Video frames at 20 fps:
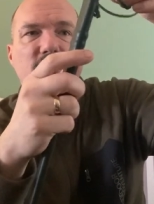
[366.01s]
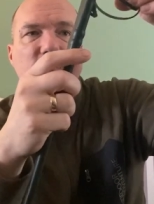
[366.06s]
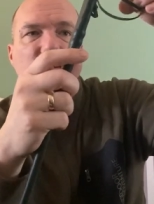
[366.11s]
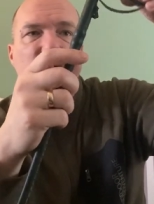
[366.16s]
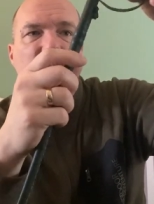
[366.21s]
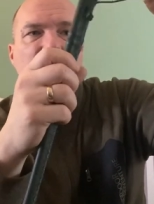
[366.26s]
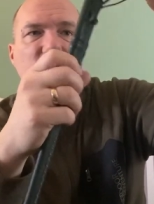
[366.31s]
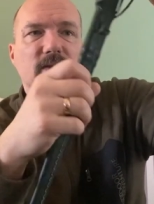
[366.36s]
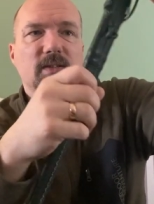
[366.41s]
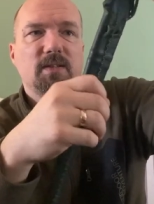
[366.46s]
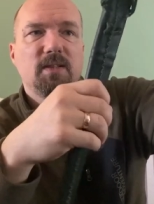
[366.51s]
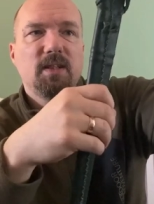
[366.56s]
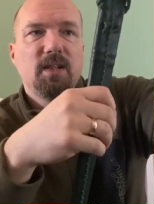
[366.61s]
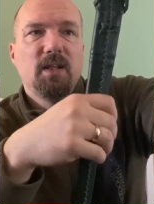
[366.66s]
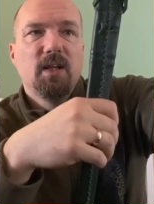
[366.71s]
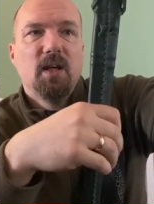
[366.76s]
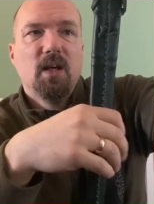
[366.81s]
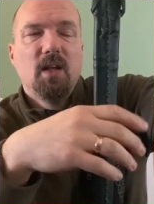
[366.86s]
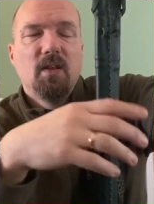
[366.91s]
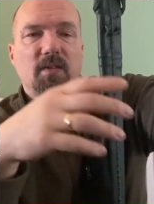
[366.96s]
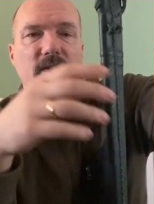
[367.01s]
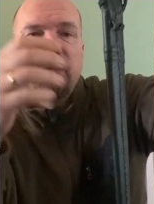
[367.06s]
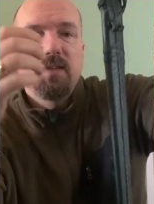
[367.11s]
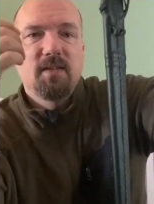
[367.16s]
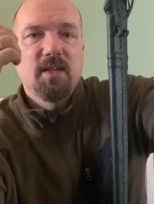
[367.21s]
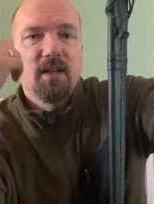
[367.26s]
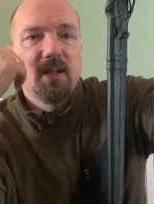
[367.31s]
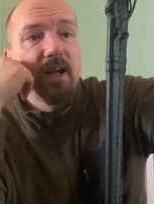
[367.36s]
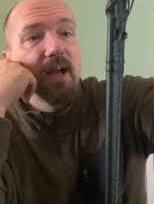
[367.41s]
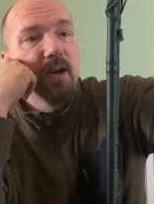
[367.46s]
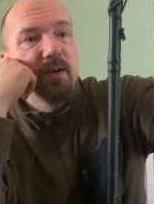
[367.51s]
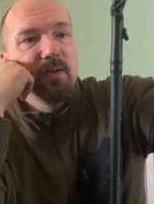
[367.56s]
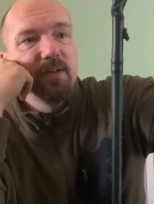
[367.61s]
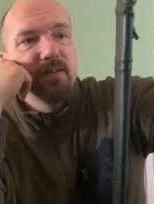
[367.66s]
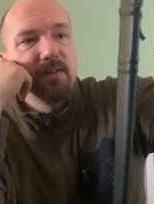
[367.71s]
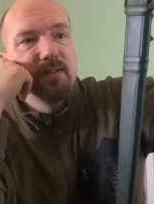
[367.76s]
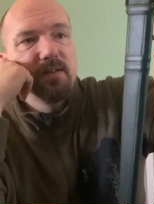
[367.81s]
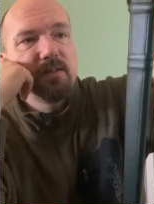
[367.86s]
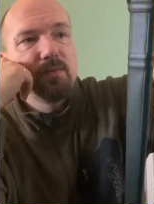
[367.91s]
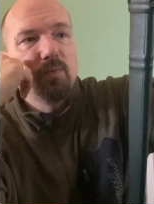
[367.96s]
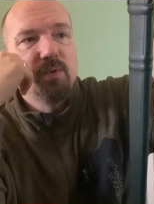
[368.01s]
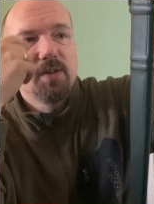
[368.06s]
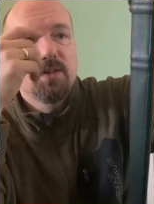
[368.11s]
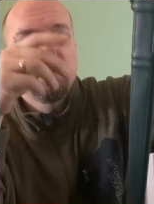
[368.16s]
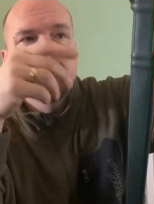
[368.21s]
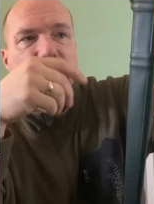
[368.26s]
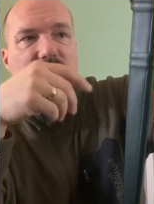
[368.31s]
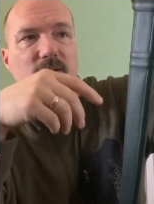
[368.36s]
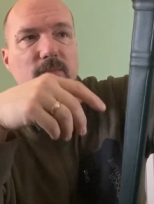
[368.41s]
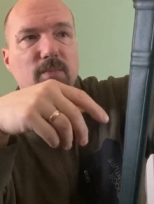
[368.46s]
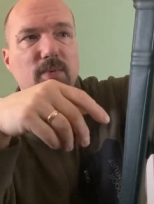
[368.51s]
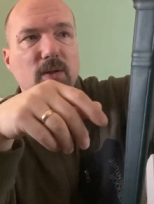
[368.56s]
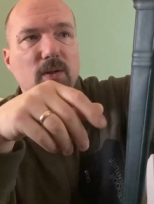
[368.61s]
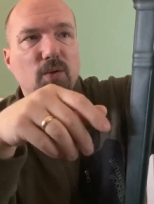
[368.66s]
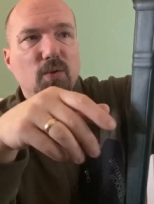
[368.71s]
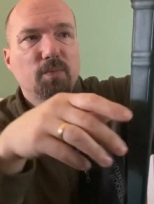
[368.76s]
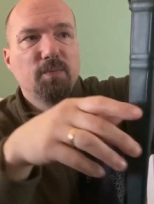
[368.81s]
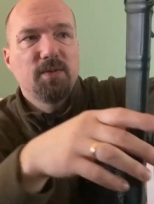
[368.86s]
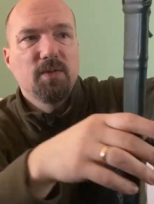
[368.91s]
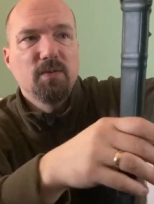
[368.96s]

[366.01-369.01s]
then you can see that they carried this with simple loops.